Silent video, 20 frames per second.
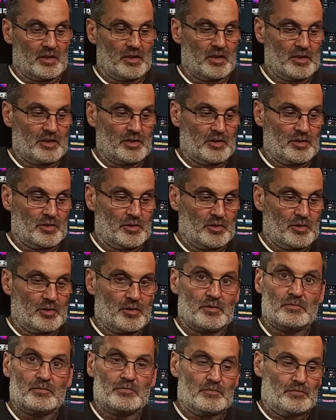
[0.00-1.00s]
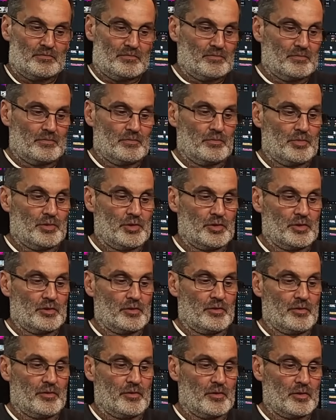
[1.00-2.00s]
got your
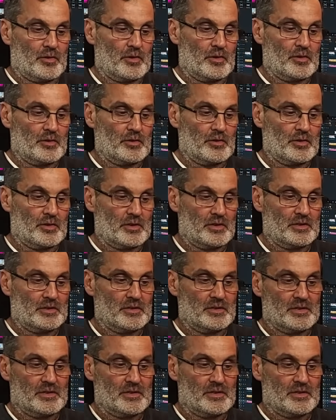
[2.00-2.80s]
beautiful little